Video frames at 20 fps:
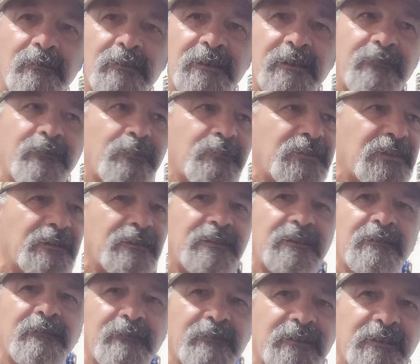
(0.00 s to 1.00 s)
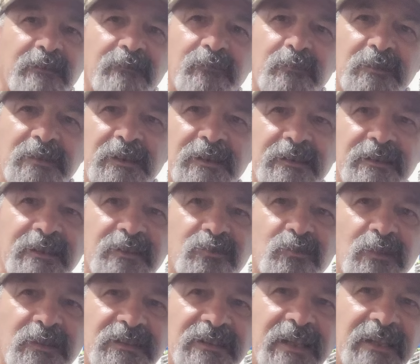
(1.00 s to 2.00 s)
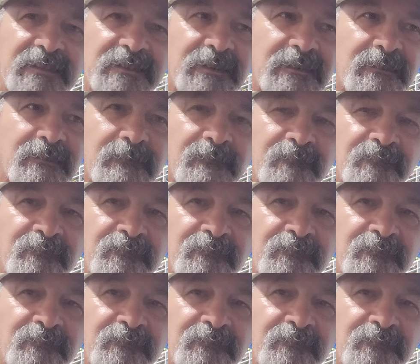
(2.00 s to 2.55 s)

Give them to the kids with nothing.